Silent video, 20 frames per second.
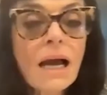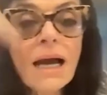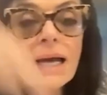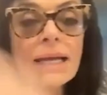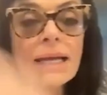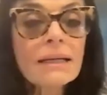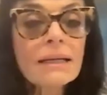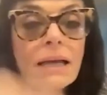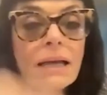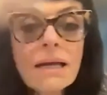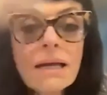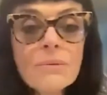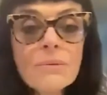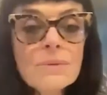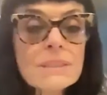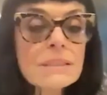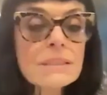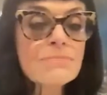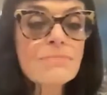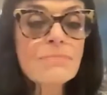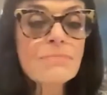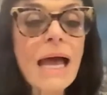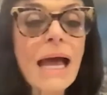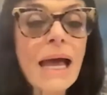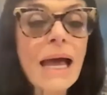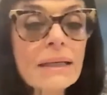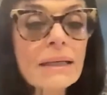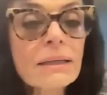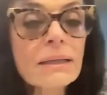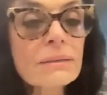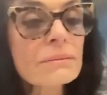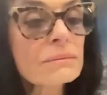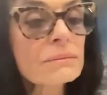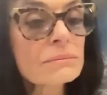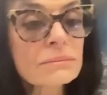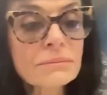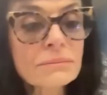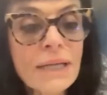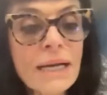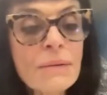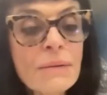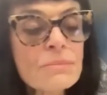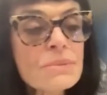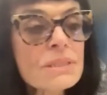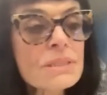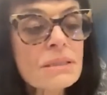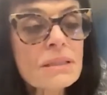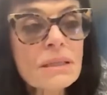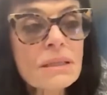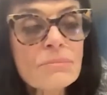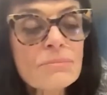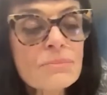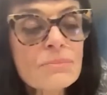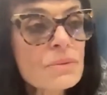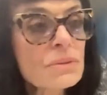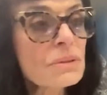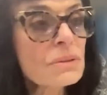I was back, REM sleep,